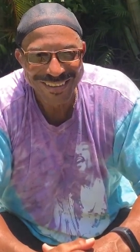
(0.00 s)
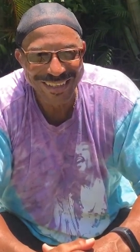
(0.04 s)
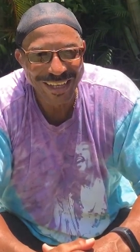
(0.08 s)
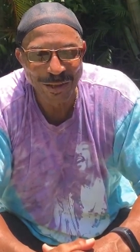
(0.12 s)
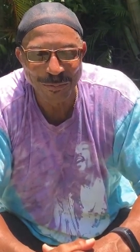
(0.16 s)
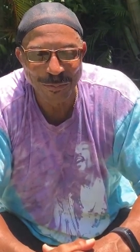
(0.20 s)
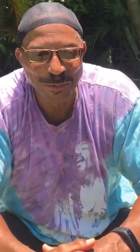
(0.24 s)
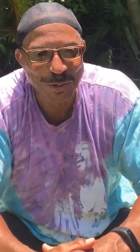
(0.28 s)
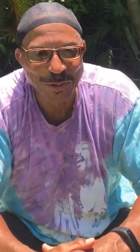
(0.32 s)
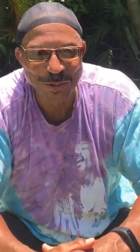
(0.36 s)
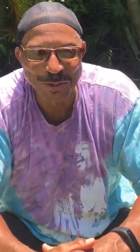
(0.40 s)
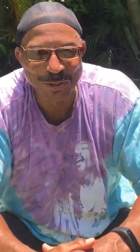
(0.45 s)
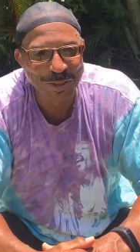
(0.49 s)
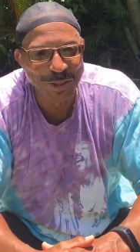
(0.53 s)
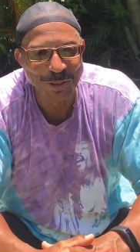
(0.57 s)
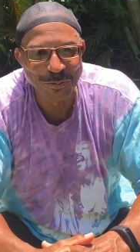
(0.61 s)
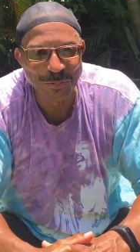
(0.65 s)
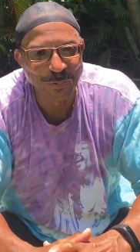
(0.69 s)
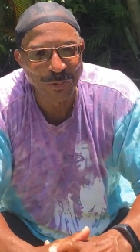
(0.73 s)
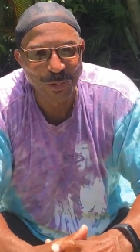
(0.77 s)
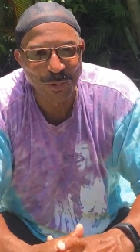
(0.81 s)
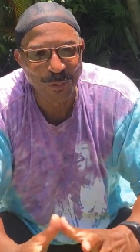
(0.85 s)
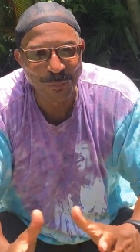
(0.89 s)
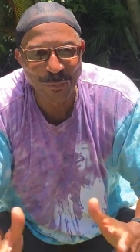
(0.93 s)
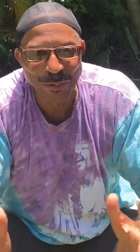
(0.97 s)
Yeah, because
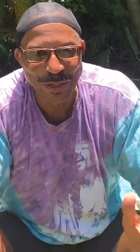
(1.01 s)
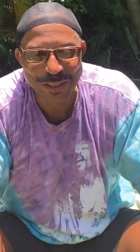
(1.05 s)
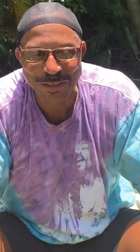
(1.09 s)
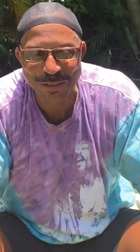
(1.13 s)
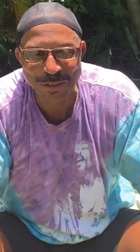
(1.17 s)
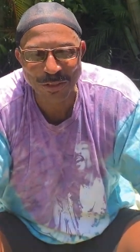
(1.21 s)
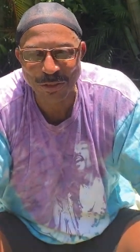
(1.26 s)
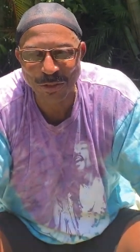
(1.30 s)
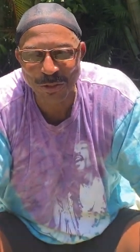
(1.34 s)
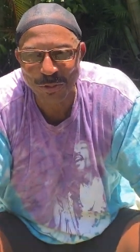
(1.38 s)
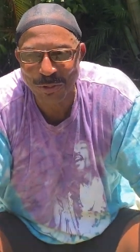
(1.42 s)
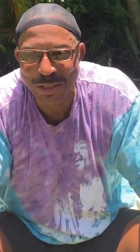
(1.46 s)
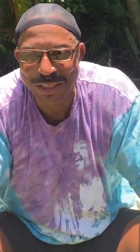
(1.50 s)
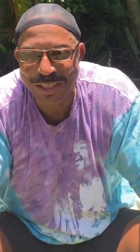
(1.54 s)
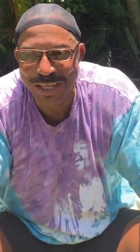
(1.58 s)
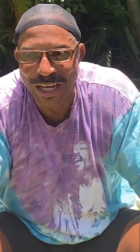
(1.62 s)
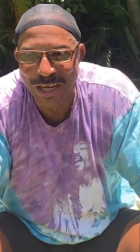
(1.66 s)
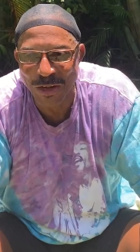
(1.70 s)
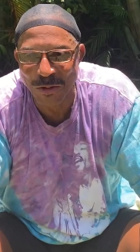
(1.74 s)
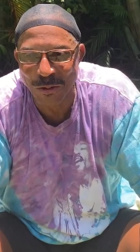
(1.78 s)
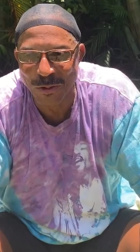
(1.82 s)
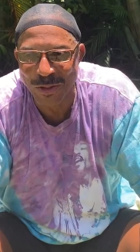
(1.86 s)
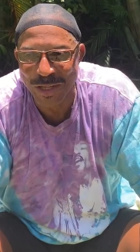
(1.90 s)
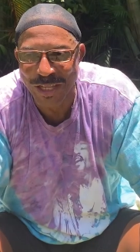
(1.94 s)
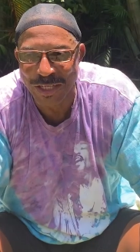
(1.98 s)
if there were places you did
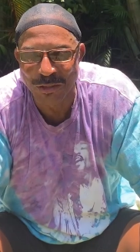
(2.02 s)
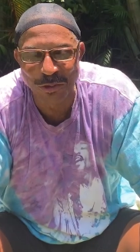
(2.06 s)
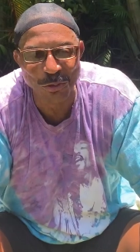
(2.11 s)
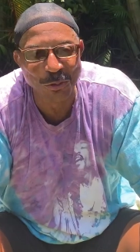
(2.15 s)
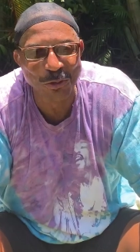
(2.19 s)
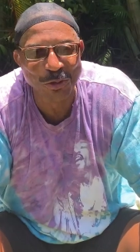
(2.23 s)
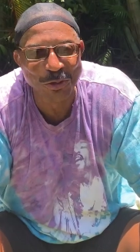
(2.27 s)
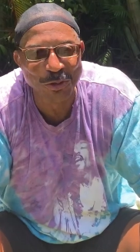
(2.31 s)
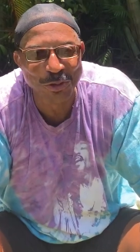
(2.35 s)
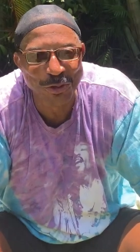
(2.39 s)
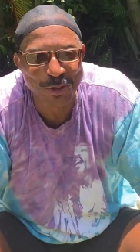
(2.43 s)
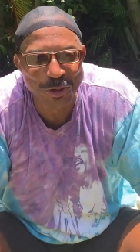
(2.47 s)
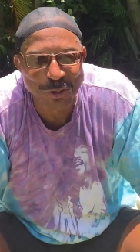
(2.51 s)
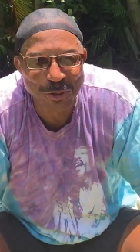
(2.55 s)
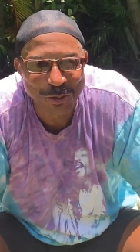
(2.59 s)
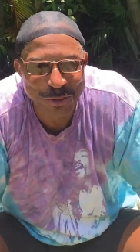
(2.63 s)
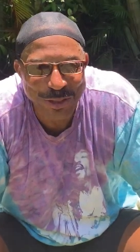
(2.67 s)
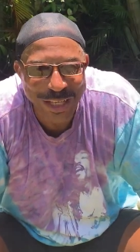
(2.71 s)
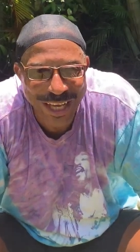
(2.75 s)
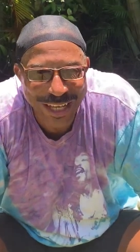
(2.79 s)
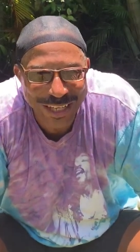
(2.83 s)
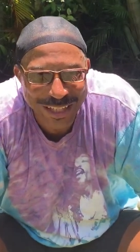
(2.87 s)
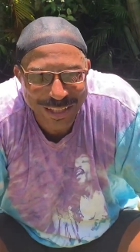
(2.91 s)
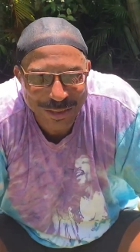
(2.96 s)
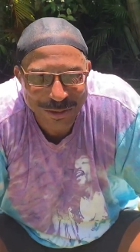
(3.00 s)
not go, like Do What You Choose
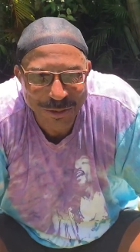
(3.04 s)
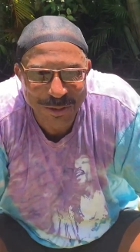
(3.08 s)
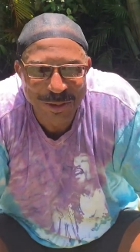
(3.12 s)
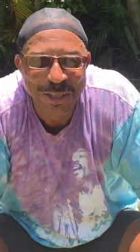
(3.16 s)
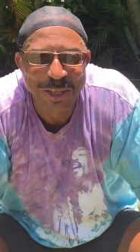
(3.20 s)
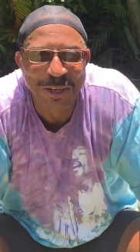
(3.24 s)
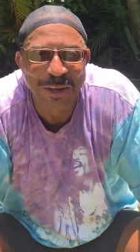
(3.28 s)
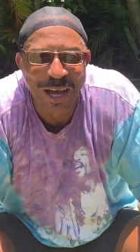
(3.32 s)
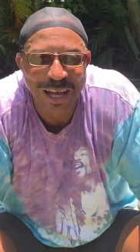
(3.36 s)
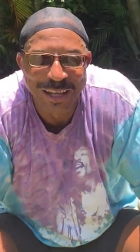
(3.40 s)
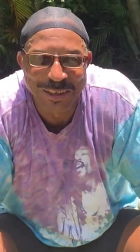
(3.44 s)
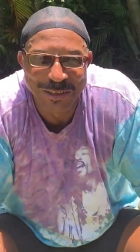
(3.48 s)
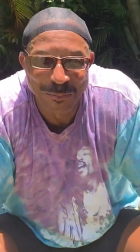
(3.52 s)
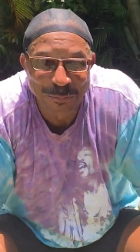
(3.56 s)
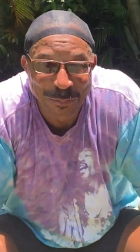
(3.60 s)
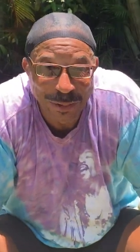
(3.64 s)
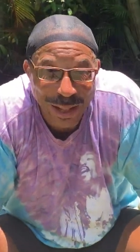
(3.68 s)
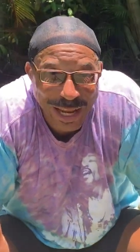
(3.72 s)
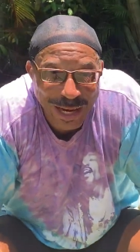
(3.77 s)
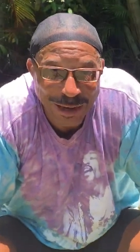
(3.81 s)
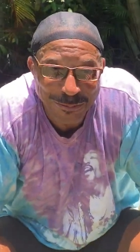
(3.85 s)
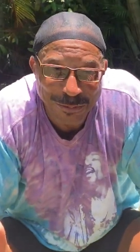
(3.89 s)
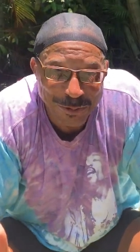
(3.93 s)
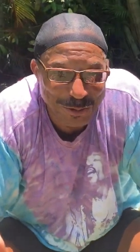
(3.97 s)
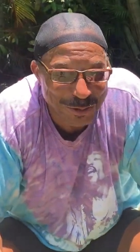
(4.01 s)
Alley, you didn't, as a
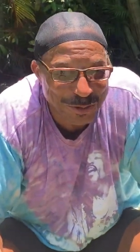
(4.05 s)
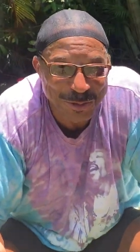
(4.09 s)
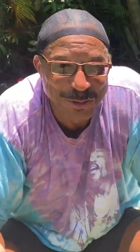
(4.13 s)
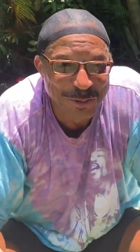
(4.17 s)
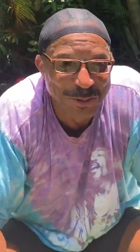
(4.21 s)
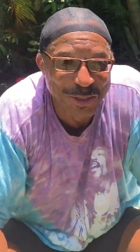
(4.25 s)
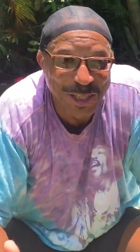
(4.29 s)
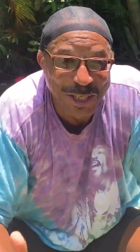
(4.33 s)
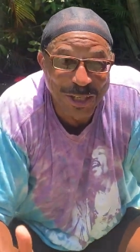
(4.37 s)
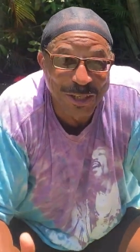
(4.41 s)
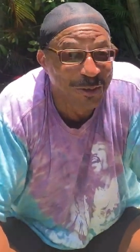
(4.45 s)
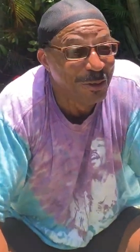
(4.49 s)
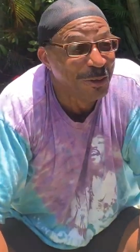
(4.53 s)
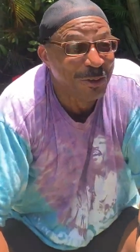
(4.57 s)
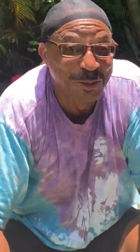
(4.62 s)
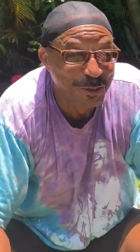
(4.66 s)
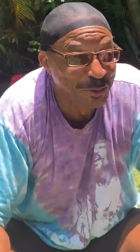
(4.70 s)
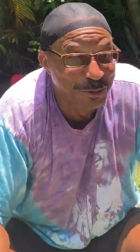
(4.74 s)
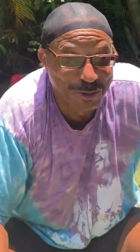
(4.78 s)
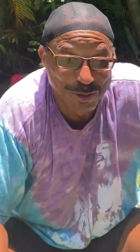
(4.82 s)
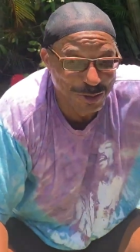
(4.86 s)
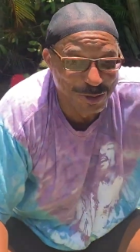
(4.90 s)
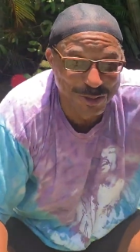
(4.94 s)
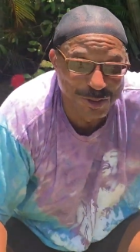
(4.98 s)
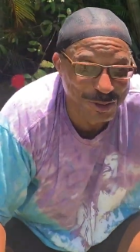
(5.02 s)
black person, you didn't go to Do
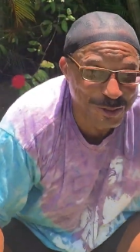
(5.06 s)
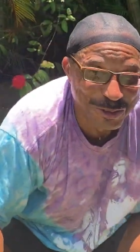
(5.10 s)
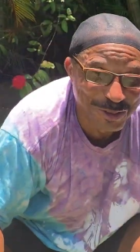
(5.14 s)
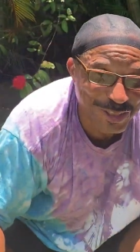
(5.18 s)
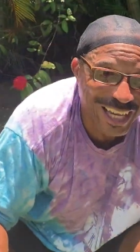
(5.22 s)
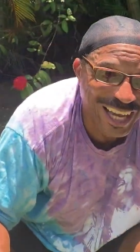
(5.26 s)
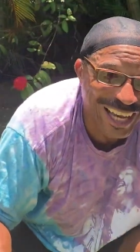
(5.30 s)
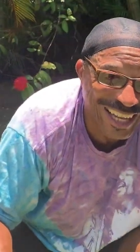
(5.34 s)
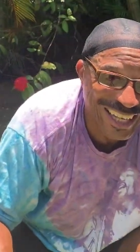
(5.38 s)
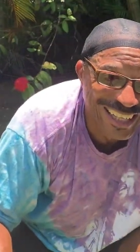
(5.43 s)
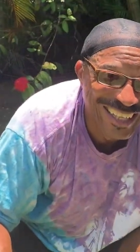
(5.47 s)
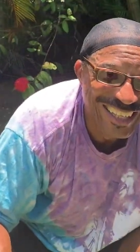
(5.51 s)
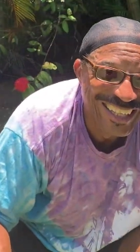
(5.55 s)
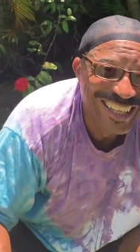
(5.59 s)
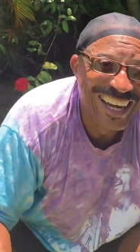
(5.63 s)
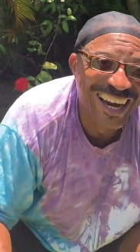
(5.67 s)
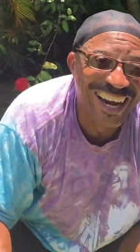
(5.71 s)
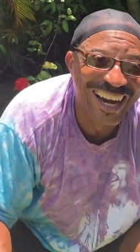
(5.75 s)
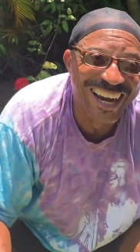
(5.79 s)
What You Choose Alley.